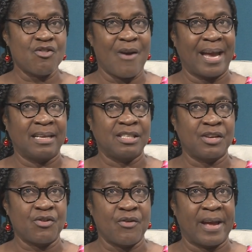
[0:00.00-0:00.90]
trying
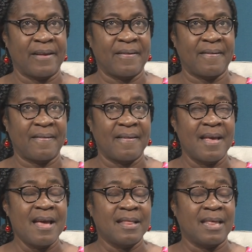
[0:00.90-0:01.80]
to trace
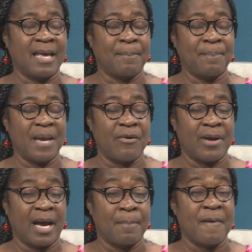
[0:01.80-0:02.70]
the
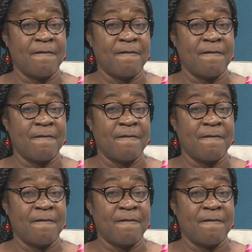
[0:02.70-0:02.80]
period